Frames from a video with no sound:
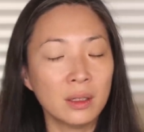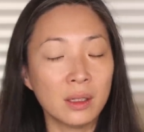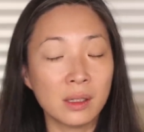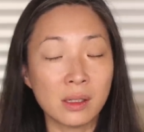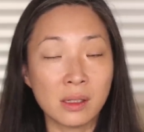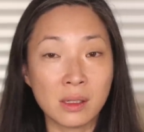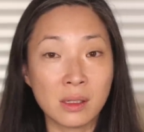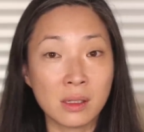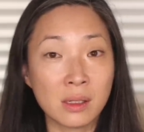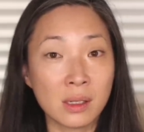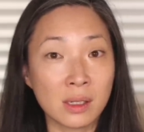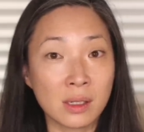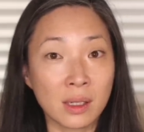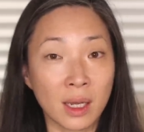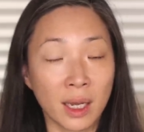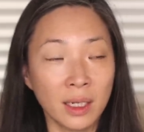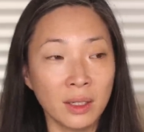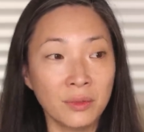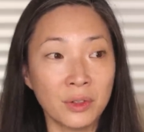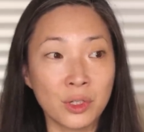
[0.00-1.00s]
this is
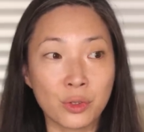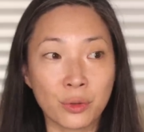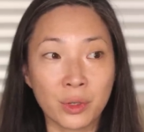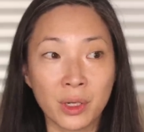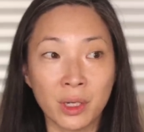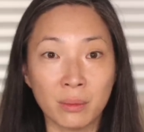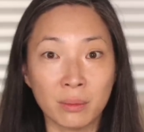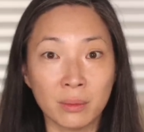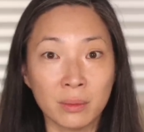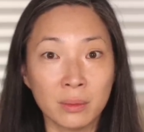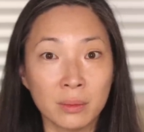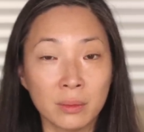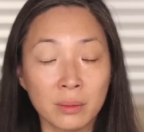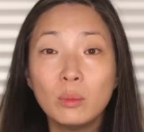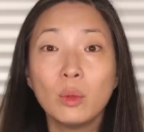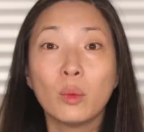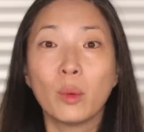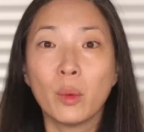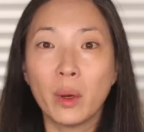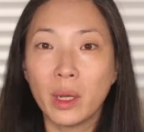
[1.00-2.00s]
kind of a dream.
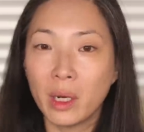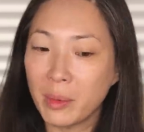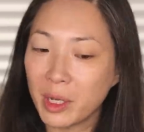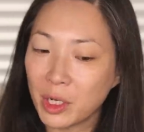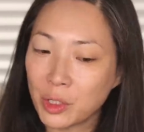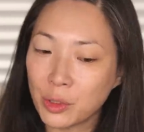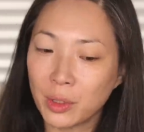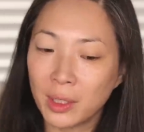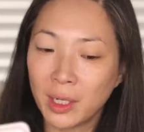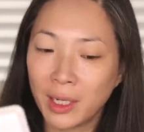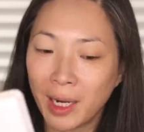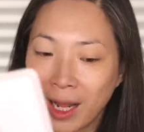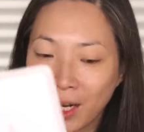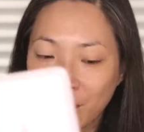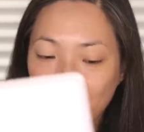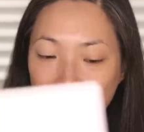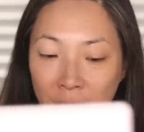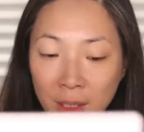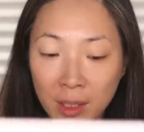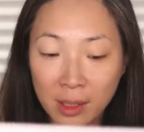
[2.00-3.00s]
But we want to make sure that it
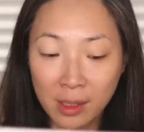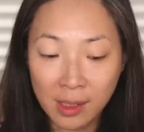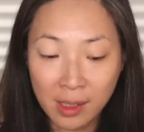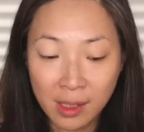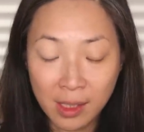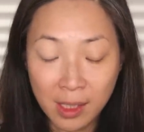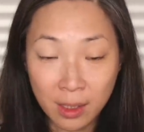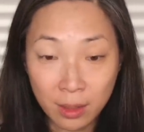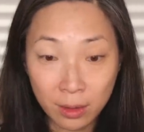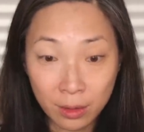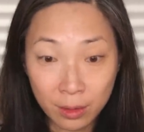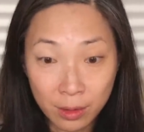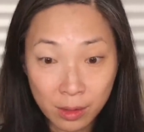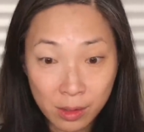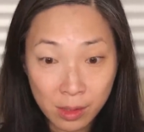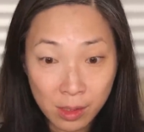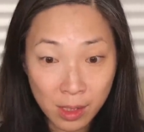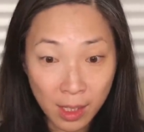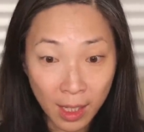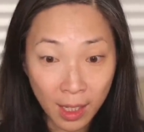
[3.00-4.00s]
actually
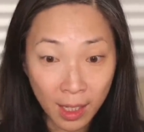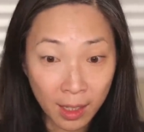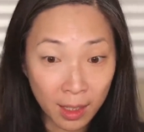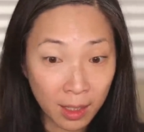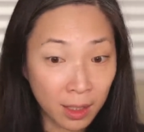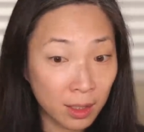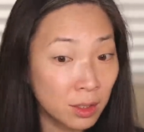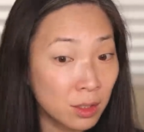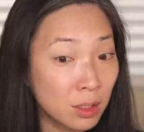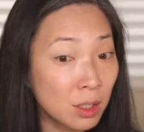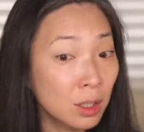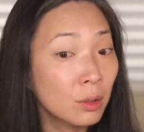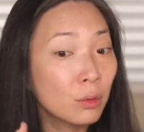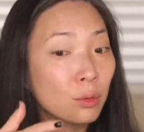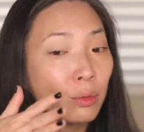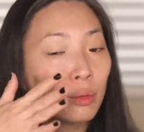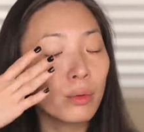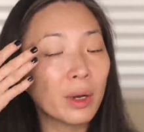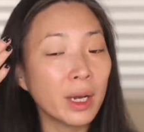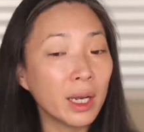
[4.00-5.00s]
conceals and
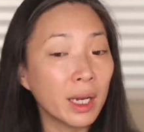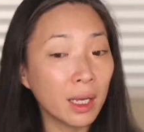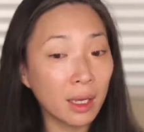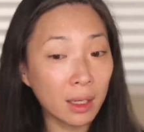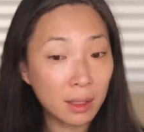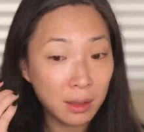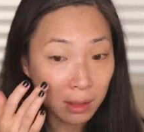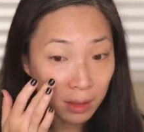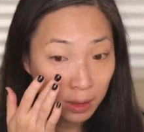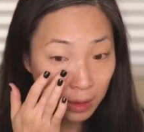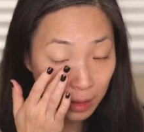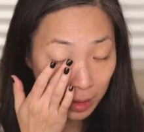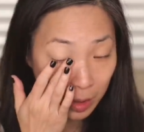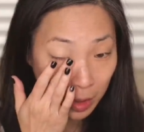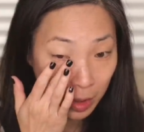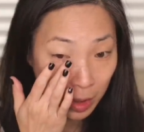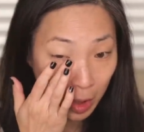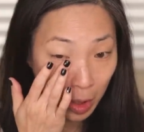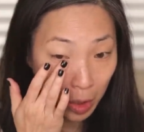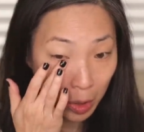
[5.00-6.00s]
radiates.
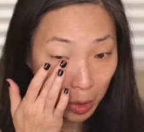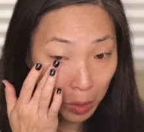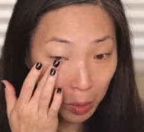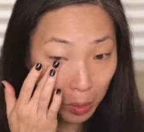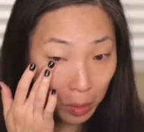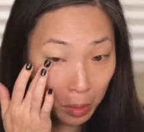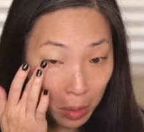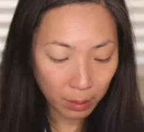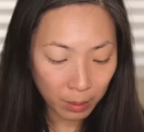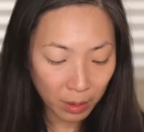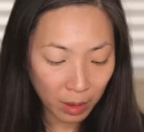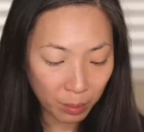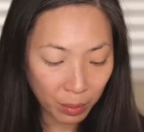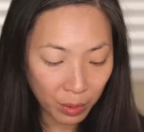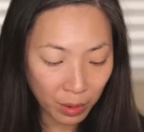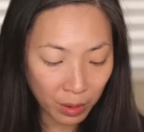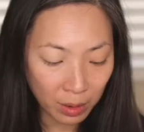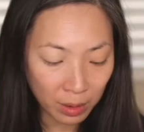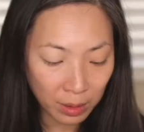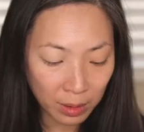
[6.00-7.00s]
So I'm going to
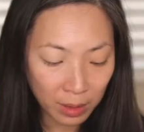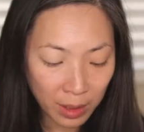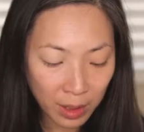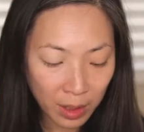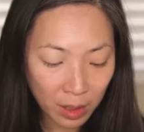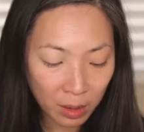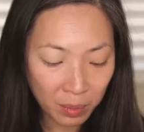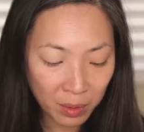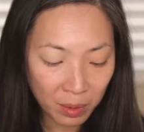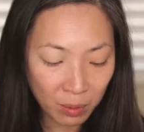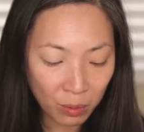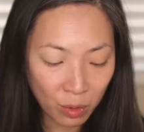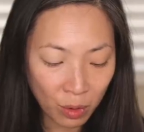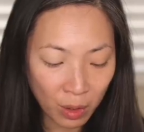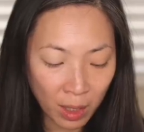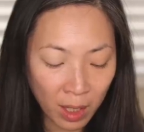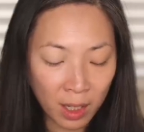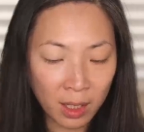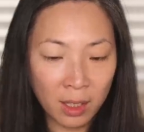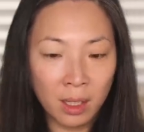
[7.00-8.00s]
put a little bit
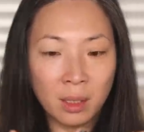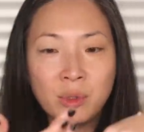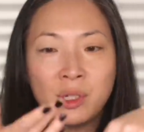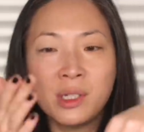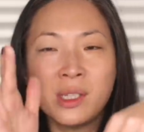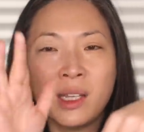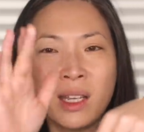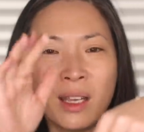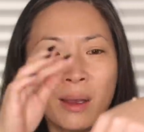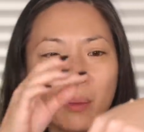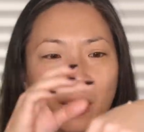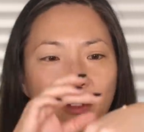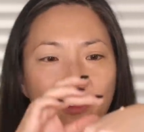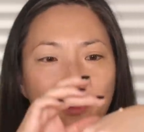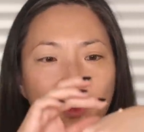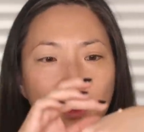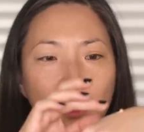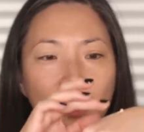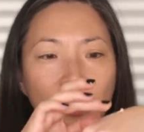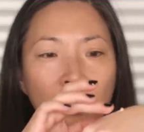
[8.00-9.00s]
more on. I'm just taking my
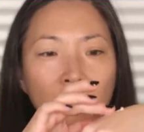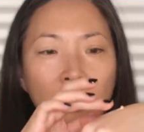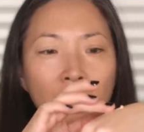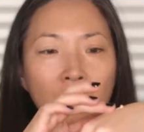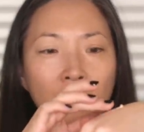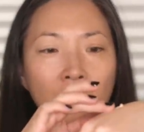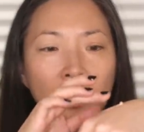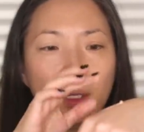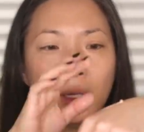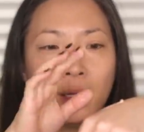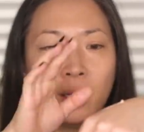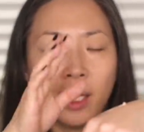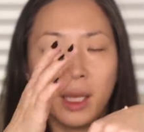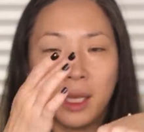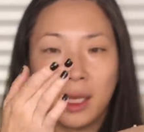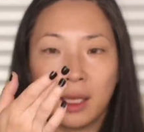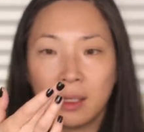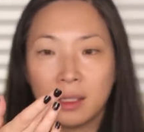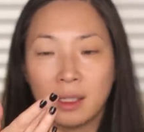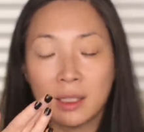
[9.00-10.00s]
finger
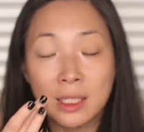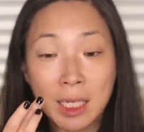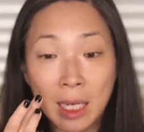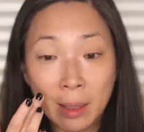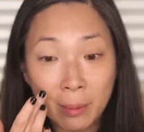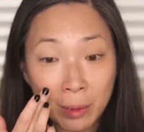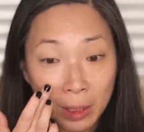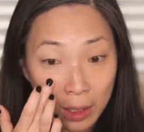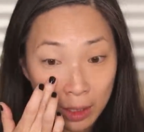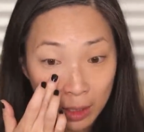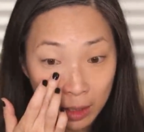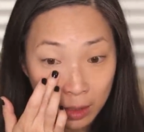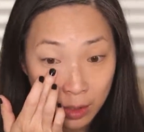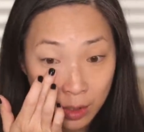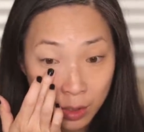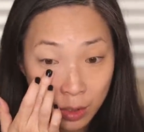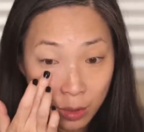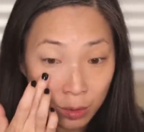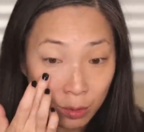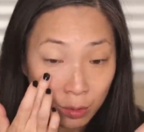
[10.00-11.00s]
and dabbing it
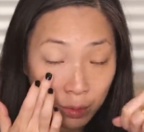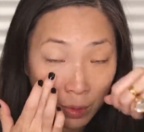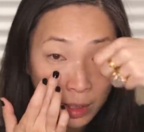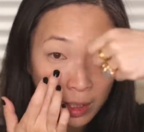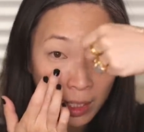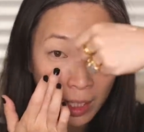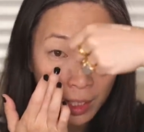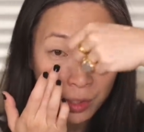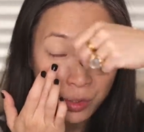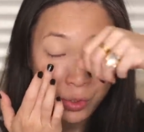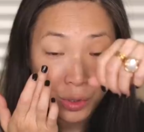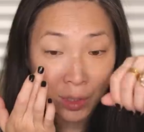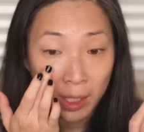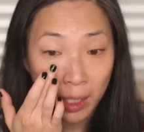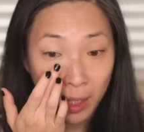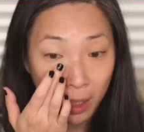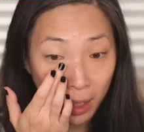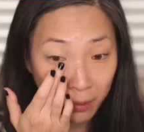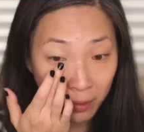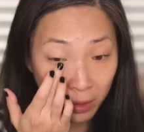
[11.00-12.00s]
into the extra that
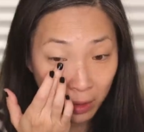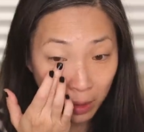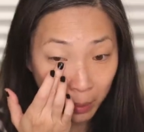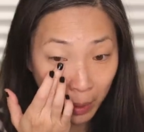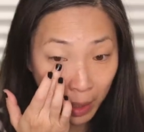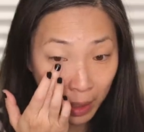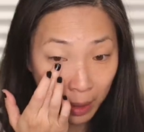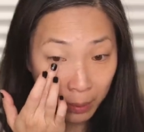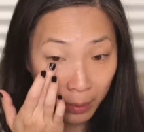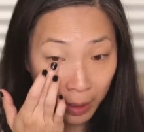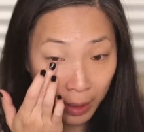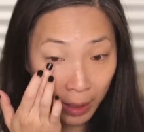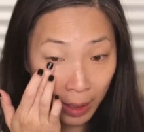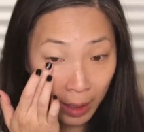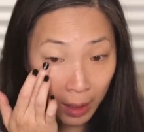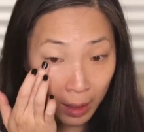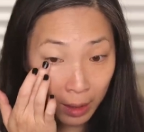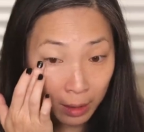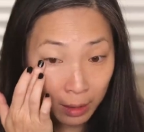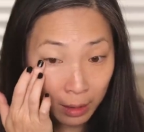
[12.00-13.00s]
I have on the back of my
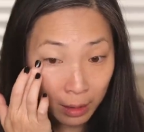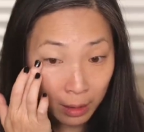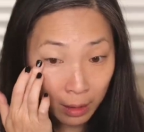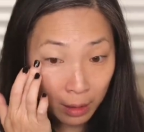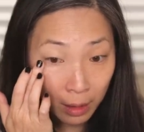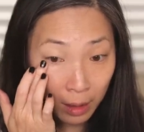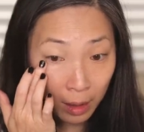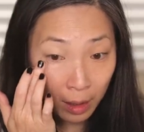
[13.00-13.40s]
hand